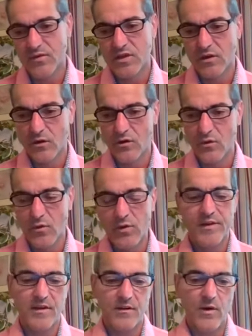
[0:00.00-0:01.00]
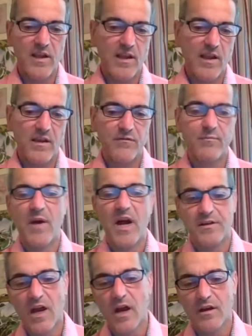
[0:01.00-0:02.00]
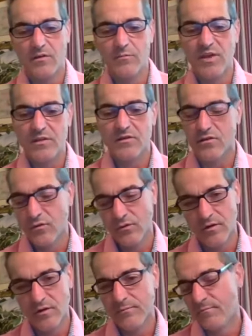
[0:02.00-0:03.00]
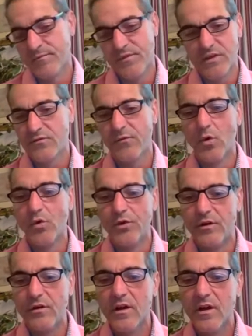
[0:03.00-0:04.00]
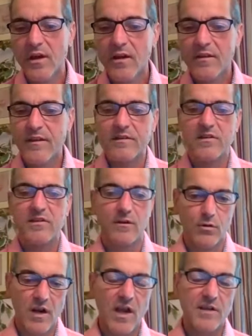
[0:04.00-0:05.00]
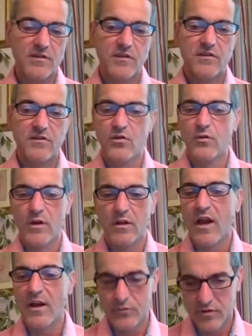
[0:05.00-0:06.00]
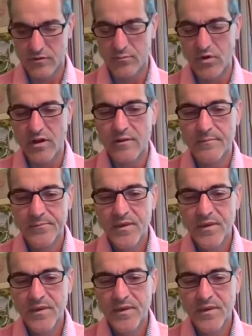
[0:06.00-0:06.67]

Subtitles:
So, I have my documents or this folder that synchronizes to a cloud somewhere.